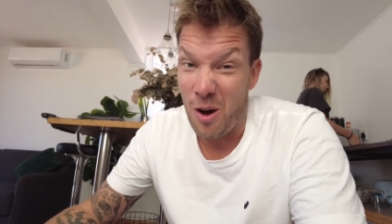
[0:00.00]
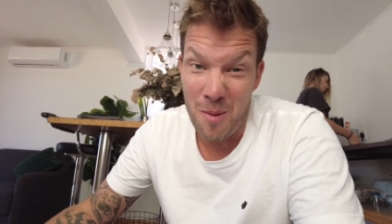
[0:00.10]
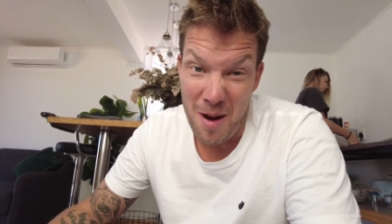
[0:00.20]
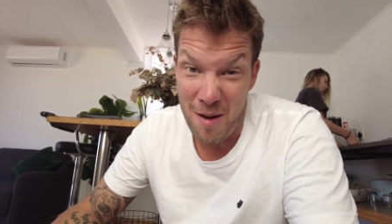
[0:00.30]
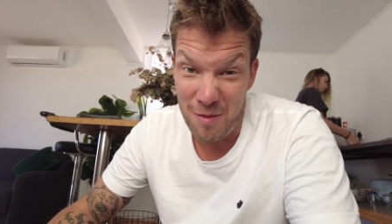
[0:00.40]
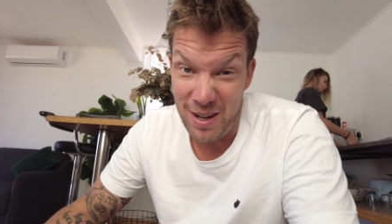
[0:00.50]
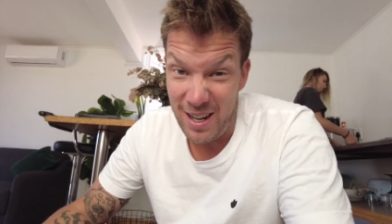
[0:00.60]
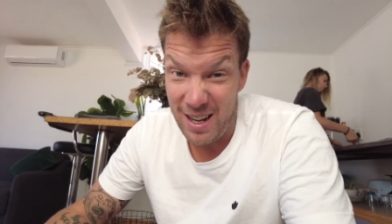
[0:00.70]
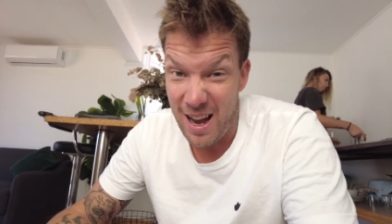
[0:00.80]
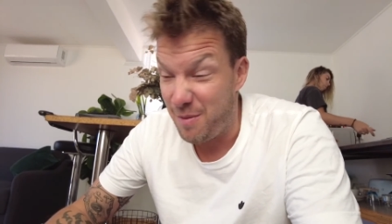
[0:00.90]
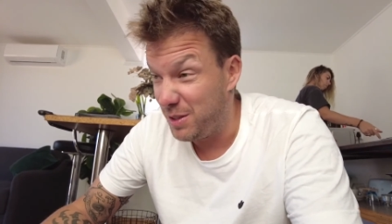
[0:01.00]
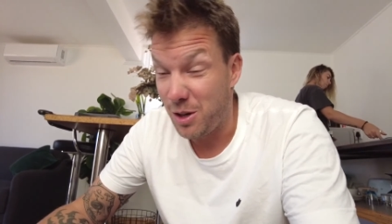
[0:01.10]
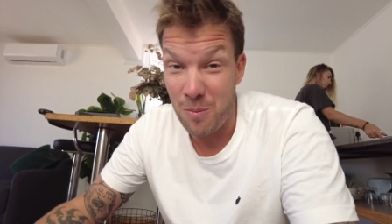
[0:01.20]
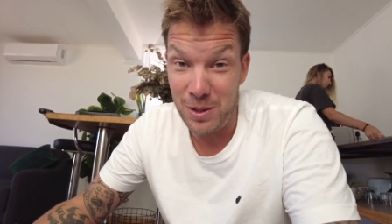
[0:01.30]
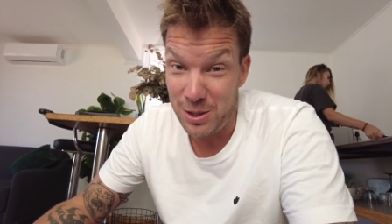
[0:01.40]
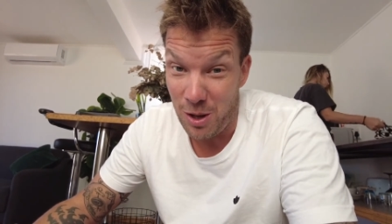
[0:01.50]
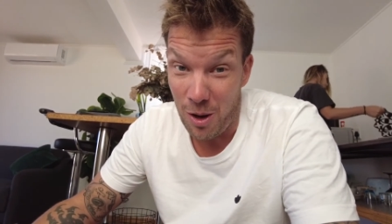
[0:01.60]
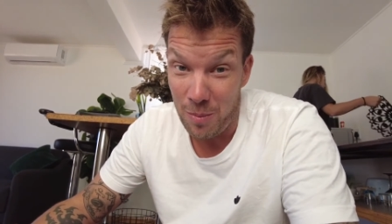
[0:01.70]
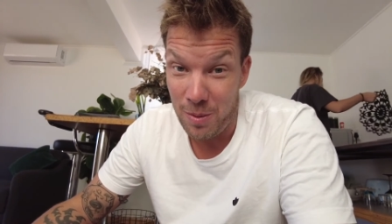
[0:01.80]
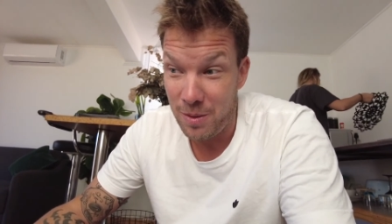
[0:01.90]
nightmare every time we
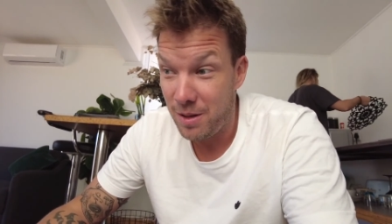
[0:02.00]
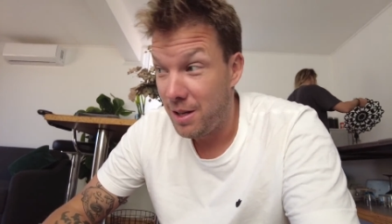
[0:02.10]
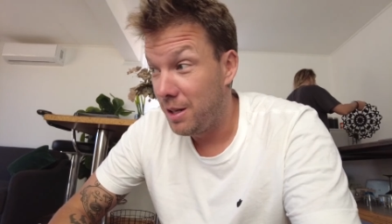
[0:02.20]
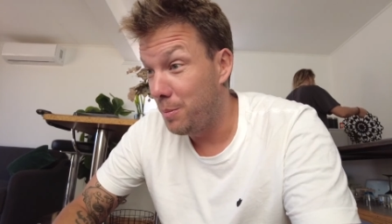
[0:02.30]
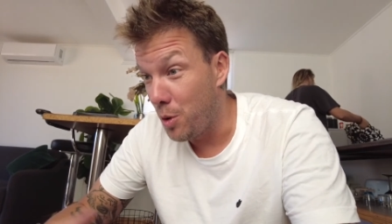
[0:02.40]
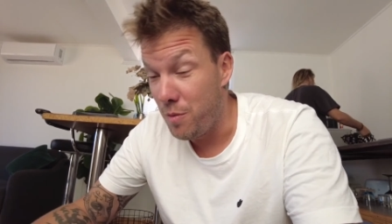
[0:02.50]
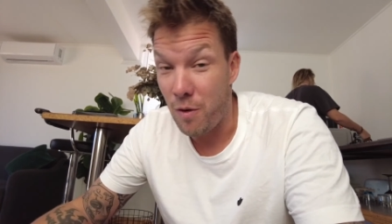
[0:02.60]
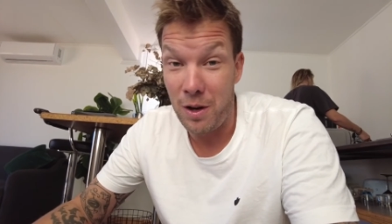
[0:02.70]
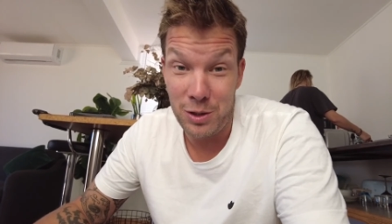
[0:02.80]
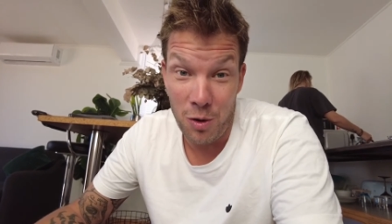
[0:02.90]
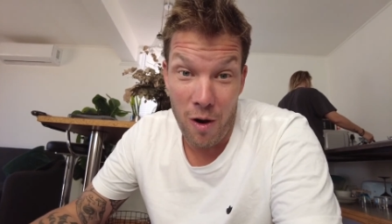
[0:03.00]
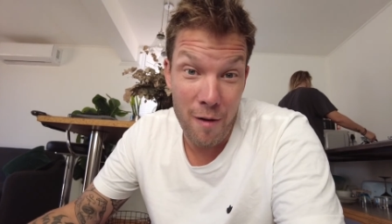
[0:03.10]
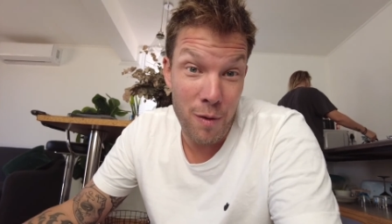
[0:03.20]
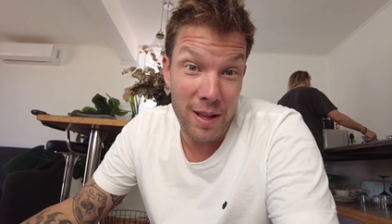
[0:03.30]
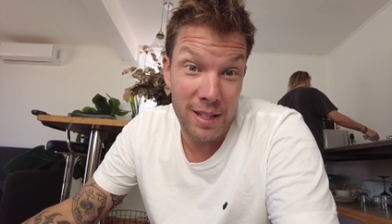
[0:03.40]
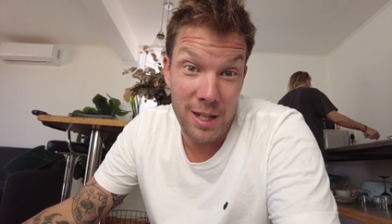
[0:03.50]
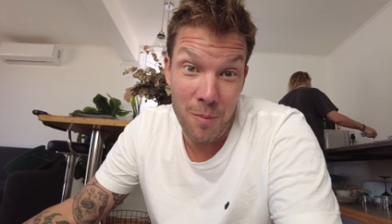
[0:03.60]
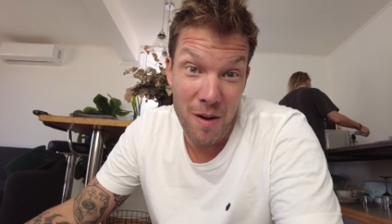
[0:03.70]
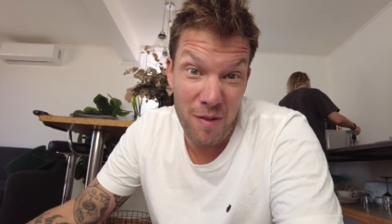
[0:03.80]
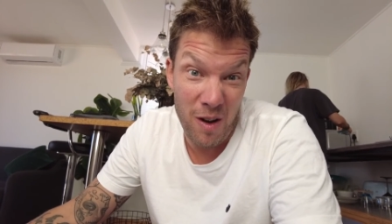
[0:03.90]
stop, move on. It's all right if we're
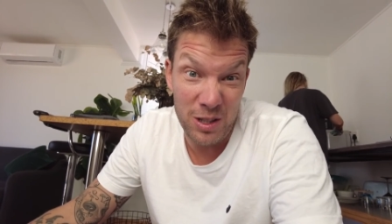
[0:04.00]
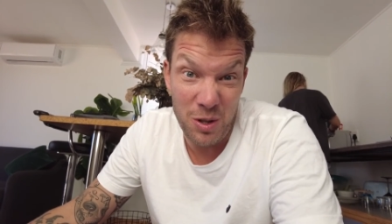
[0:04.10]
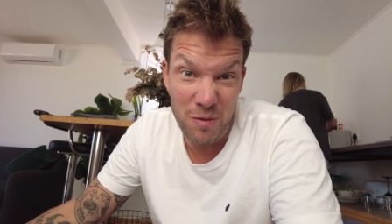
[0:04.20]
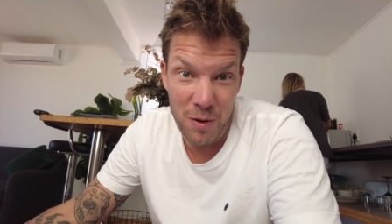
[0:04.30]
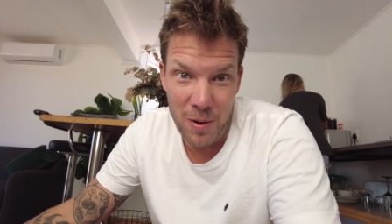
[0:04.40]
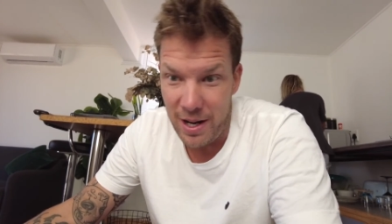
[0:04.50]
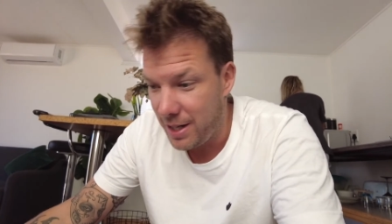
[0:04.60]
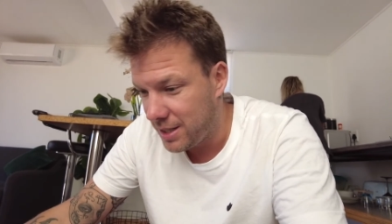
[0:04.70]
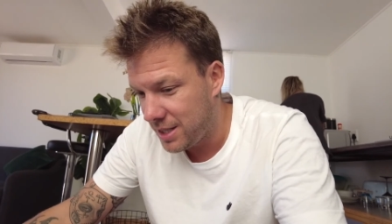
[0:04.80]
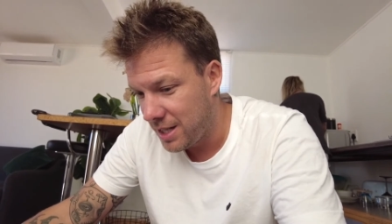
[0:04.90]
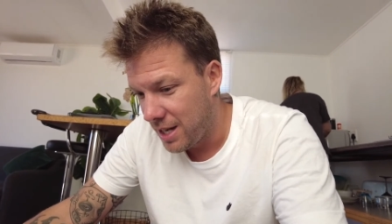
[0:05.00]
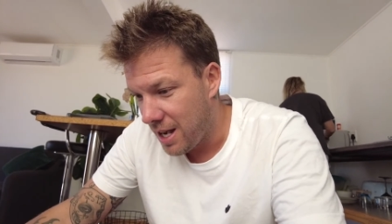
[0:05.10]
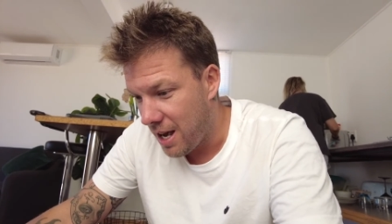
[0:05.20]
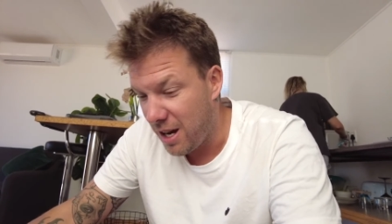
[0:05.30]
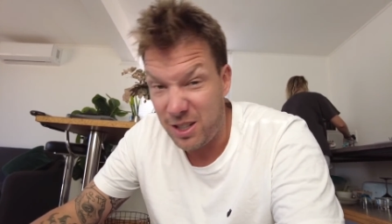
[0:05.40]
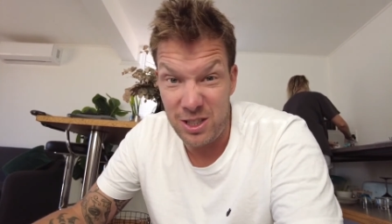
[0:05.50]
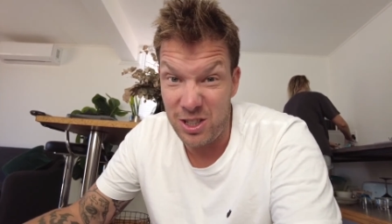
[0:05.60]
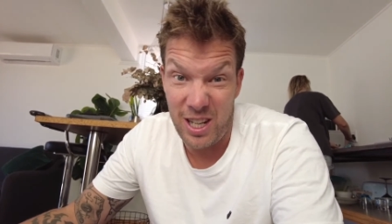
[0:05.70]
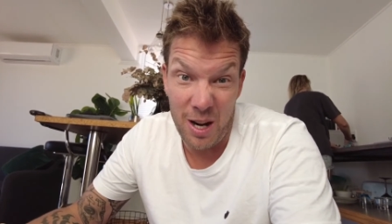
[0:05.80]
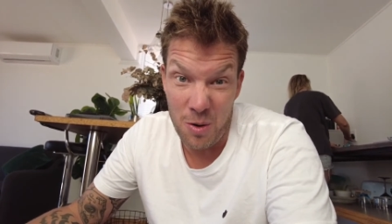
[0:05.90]
somewhere for like 2-3 weeks, because you
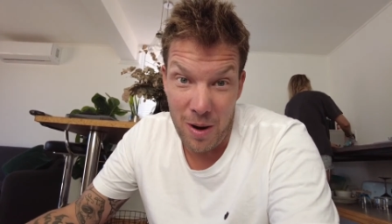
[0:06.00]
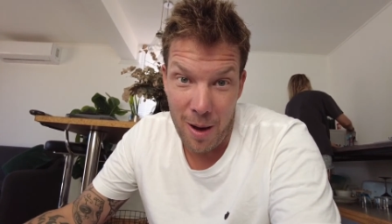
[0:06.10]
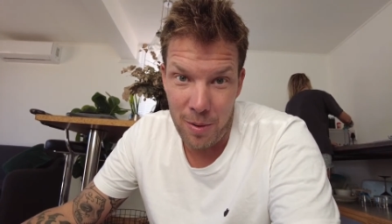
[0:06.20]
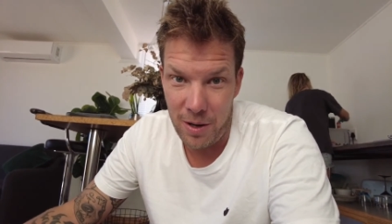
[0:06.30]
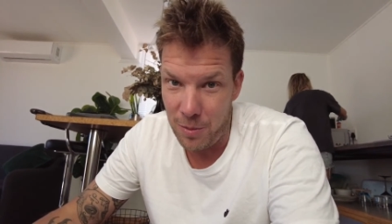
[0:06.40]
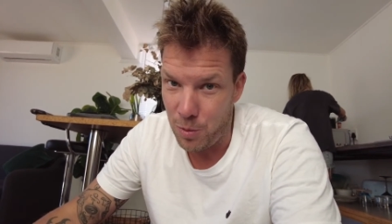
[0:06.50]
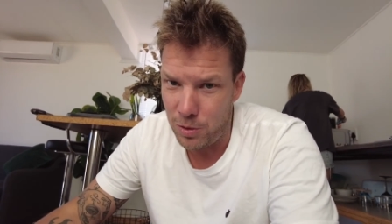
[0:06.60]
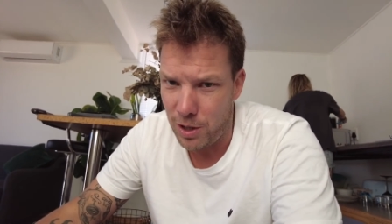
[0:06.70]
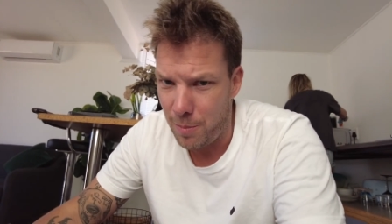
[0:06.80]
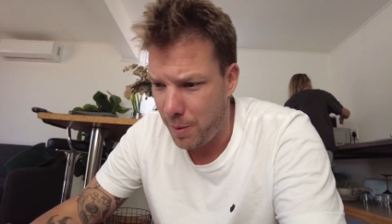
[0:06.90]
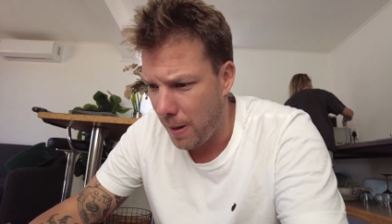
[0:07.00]
just get it all out, put it in the wardrobe.